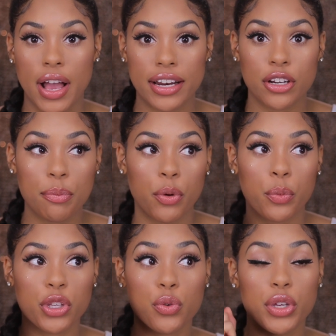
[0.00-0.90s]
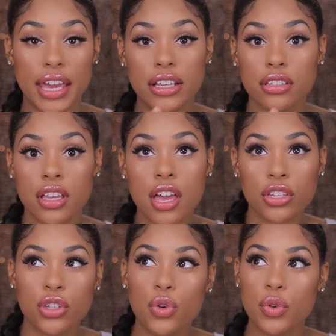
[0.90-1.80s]
finer but what you can
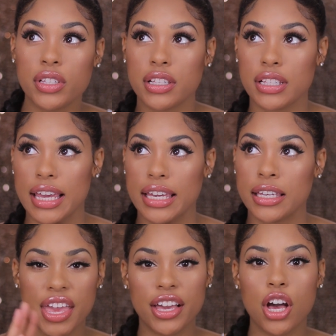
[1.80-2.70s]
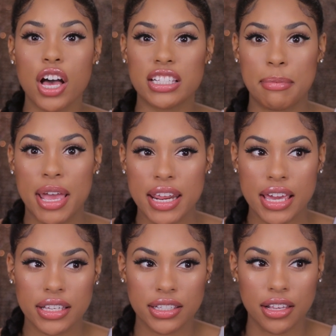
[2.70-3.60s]
use is like the it
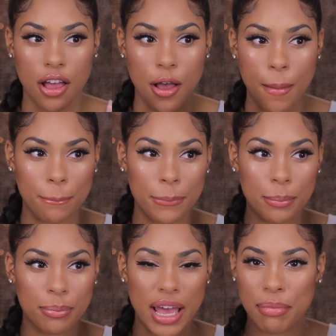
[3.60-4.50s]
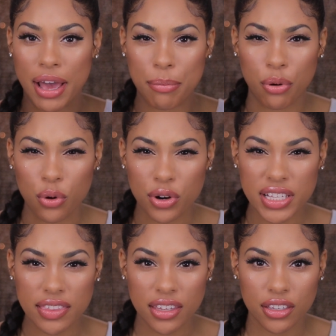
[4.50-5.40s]
cosmetics um, bye bye pores
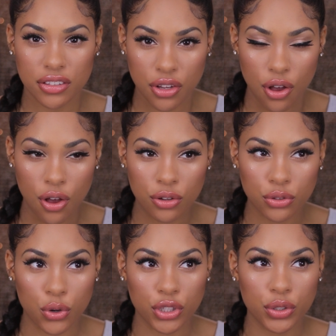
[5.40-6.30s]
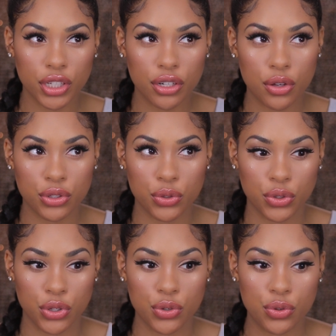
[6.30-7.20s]
i think it's called or you could also
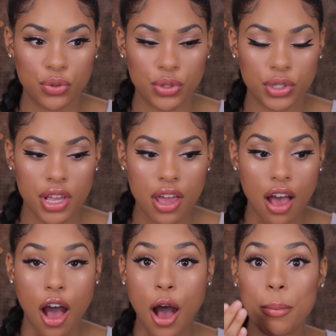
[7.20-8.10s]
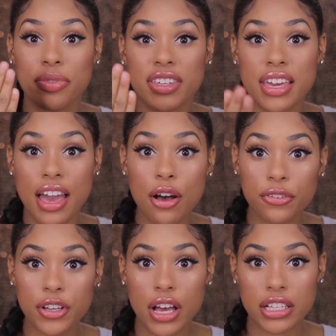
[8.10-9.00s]
use um, the
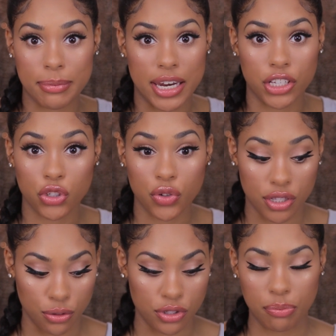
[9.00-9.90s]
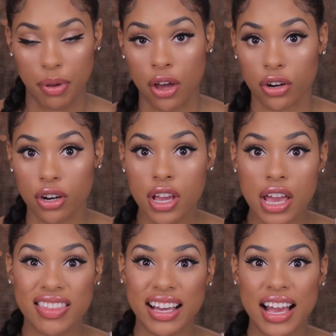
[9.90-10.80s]
e.l.f. Cosmetics translucent powder
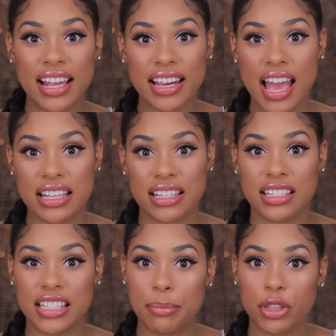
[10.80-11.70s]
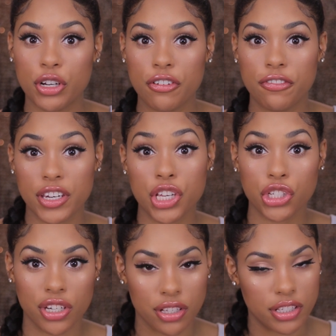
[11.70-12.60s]
that kind of has a similar
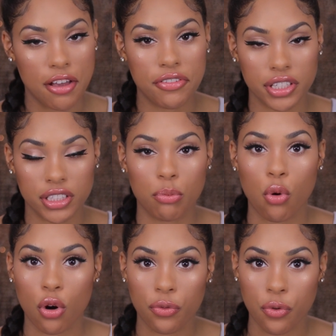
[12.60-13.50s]
finish and is definitely more